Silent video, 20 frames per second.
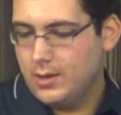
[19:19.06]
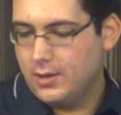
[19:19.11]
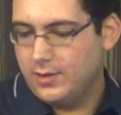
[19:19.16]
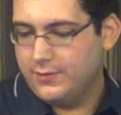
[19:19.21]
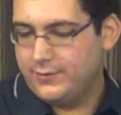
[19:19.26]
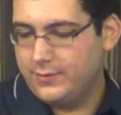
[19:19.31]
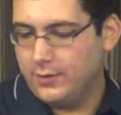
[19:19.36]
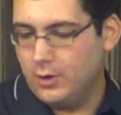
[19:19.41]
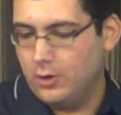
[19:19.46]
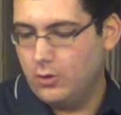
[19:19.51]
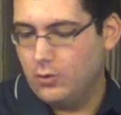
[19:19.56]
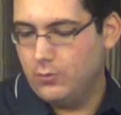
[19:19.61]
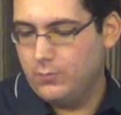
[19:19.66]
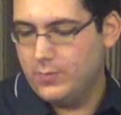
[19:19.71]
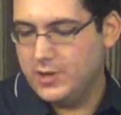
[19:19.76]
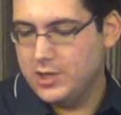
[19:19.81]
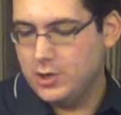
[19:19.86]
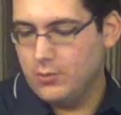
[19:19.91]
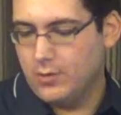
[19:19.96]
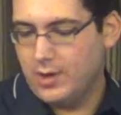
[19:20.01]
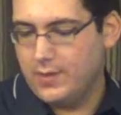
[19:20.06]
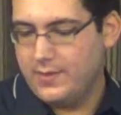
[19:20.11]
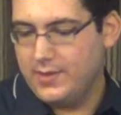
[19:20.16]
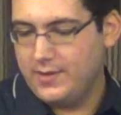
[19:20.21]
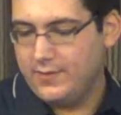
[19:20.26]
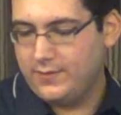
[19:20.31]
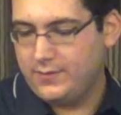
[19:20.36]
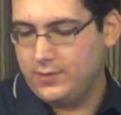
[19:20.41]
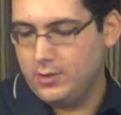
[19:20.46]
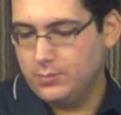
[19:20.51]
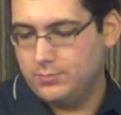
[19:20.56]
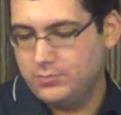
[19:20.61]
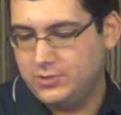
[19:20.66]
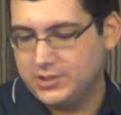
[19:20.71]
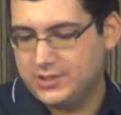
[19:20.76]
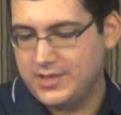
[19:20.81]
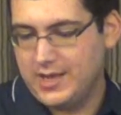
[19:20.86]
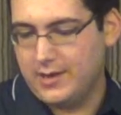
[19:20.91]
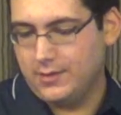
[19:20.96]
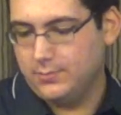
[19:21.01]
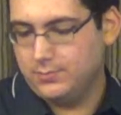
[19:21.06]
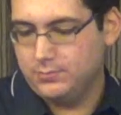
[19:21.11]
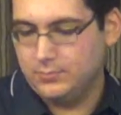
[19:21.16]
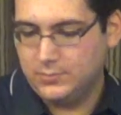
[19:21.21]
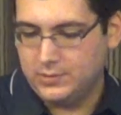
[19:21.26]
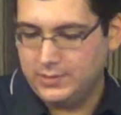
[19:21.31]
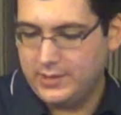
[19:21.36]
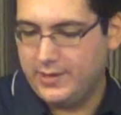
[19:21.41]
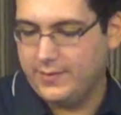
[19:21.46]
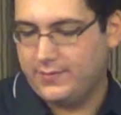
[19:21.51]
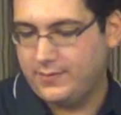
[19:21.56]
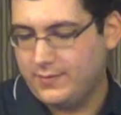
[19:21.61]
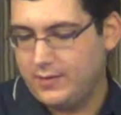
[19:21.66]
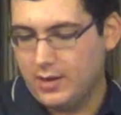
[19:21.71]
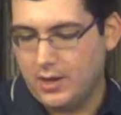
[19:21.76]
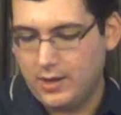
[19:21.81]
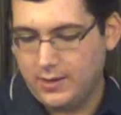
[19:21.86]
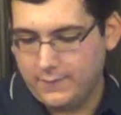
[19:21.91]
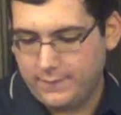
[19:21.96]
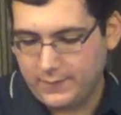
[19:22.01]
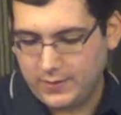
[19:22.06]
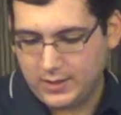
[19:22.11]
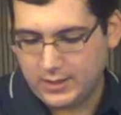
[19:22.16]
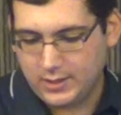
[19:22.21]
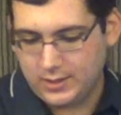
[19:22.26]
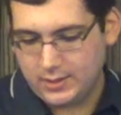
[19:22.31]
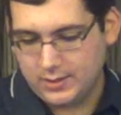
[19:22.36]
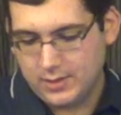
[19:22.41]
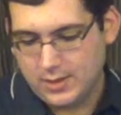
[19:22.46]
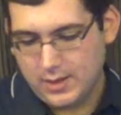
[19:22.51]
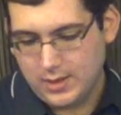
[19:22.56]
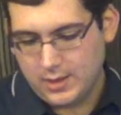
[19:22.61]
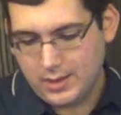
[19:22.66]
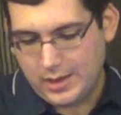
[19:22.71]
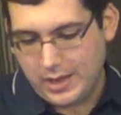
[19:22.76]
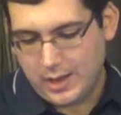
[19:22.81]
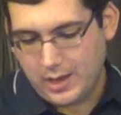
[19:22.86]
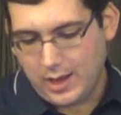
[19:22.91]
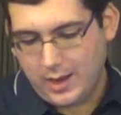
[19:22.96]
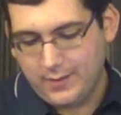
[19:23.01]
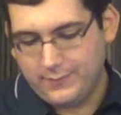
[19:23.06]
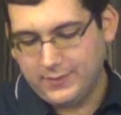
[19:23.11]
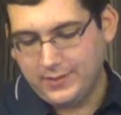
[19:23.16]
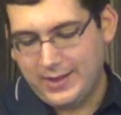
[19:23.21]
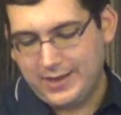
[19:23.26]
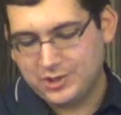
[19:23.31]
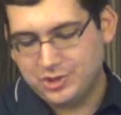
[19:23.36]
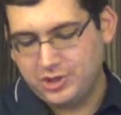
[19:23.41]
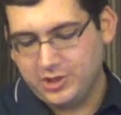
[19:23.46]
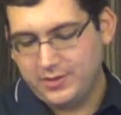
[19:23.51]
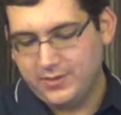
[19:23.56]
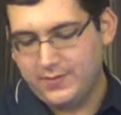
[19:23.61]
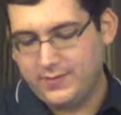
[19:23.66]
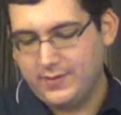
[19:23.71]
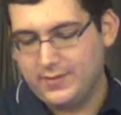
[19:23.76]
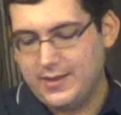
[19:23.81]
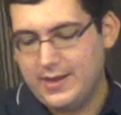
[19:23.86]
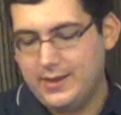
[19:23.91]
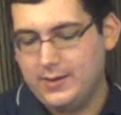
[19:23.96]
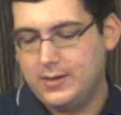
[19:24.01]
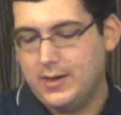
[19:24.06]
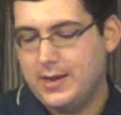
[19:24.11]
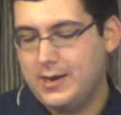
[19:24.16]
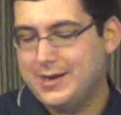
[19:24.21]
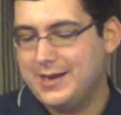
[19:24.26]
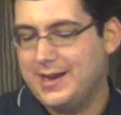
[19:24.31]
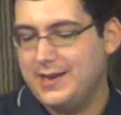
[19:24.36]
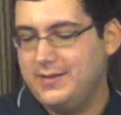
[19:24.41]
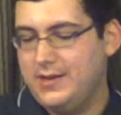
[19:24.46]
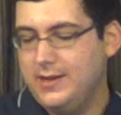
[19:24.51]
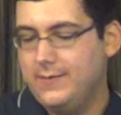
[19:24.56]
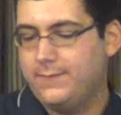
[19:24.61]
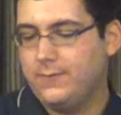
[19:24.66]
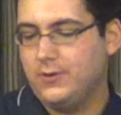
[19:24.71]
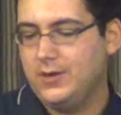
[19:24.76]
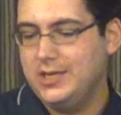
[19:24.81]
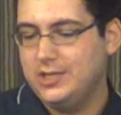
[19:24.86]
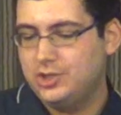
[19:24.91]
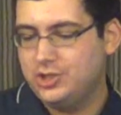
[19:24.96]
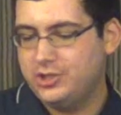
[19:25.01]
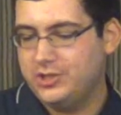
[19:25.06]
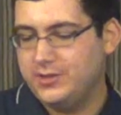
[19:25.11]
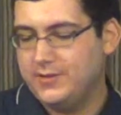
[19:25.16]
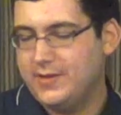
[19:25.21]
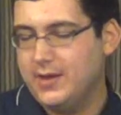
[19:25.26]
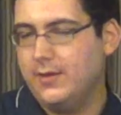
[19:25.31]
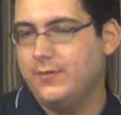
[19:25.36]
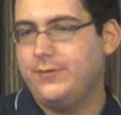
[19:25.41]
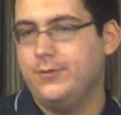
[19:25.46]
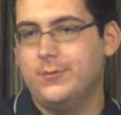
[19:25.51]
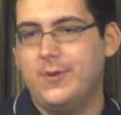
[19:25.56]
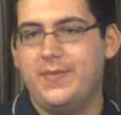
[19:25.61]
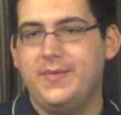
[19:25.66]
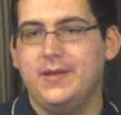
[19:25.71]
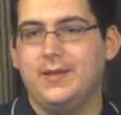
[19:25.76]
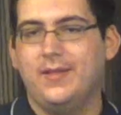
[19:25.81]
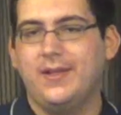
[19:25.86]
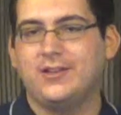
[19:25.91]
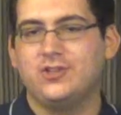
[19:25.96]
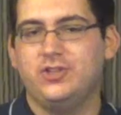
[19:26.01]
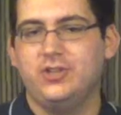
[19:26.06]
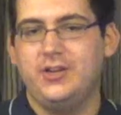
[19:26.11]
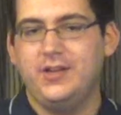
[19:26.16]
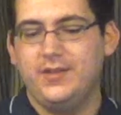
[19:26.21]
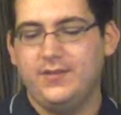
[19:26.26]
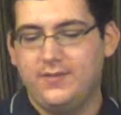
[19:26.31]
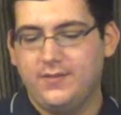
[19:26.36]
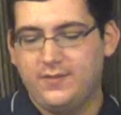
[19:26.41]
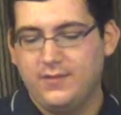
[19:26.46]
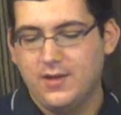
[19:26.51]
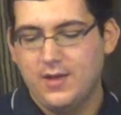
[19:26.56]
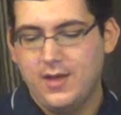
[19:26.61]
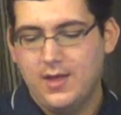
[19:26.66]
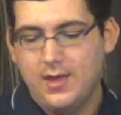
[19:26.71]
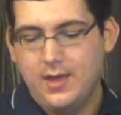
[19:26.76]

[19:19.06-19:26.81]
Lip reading: So when you run this, you just get a list of elections and an ID for each. It tells you when the election is.